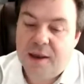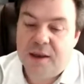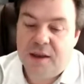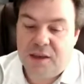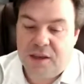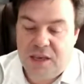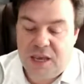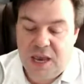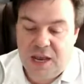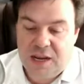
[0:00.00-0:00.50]

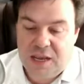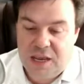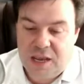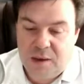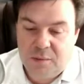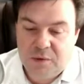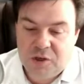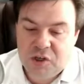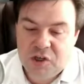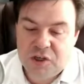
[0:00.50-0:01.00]
Getty
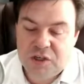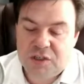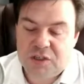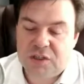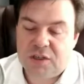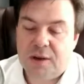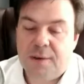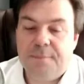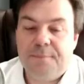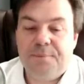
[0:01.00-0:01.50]

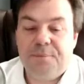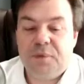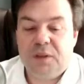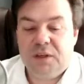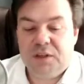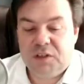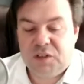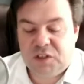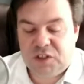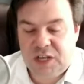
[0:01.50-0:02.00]
Images,
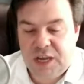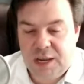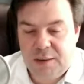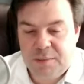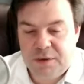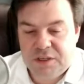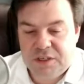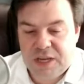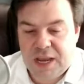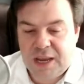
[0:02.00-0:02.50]

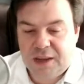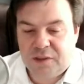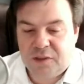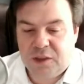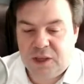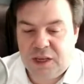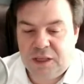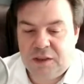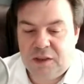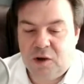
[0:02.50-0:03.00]
same exact
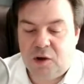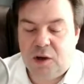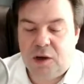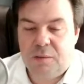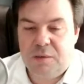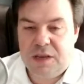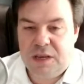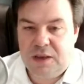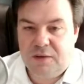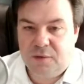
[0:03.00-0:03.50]
thing. They're going to
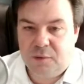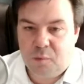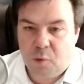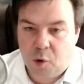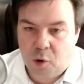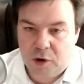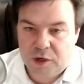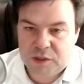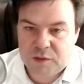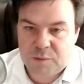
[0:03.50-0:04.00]
be even
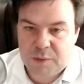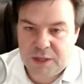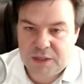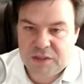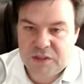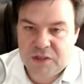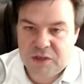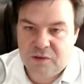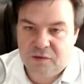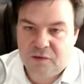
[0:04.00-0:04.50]
more
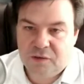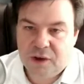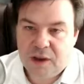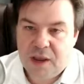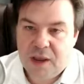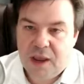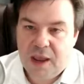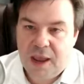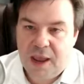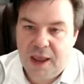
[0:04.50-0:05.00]
expensive,
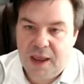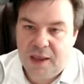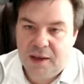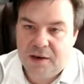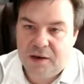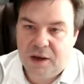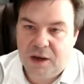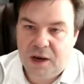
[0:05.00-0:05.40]
and